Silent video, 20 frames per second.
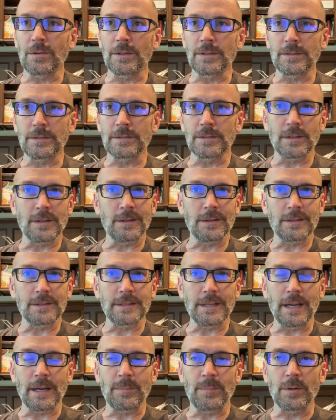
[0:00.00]
this is a good
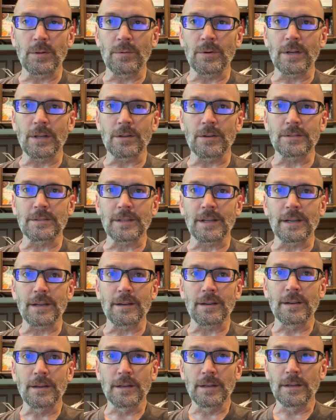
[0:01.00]
example of what it looks
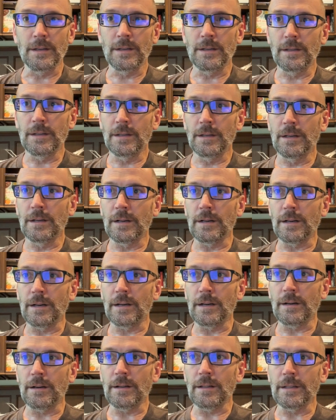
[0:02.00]
like,
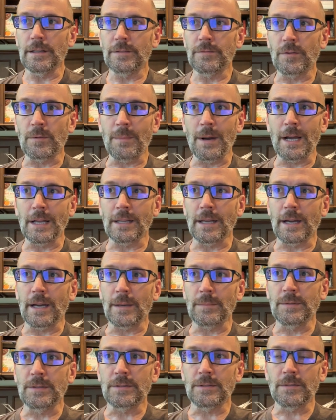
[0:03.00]
uh, at least for my
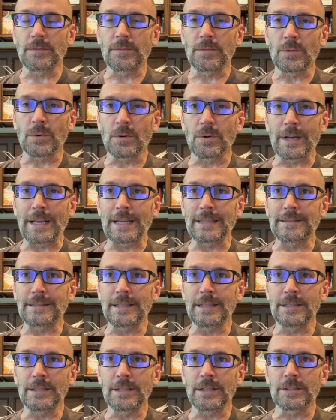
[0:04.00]
labs, for
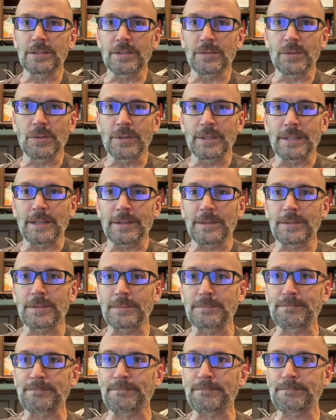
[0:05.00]
eighteen years of doing this.
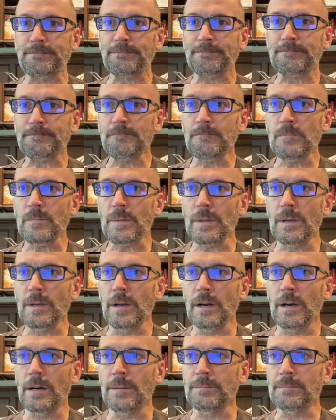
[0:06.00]

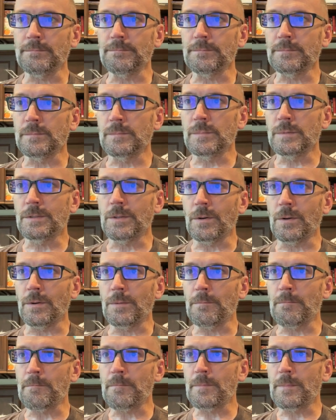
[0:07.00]
Um,
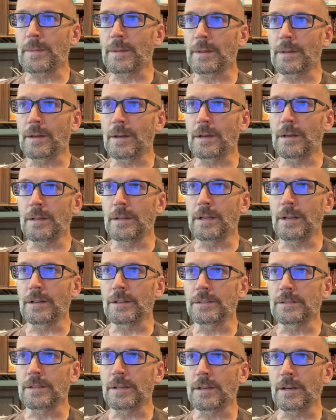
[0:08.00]
so
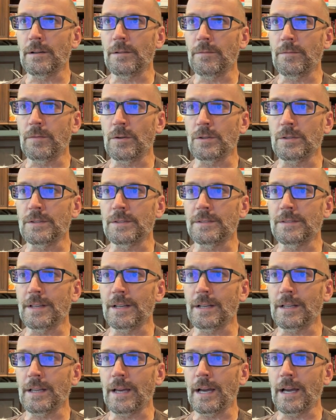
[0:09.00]
here's a first set
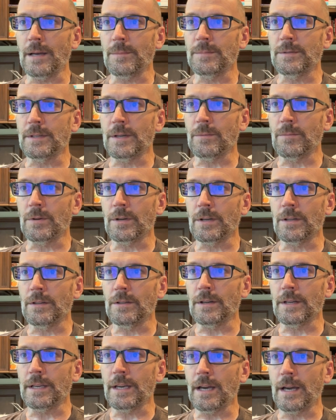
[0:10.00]
of labs that we're going to
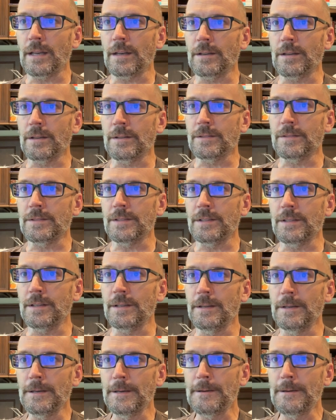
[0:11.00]
look at. You're going to see,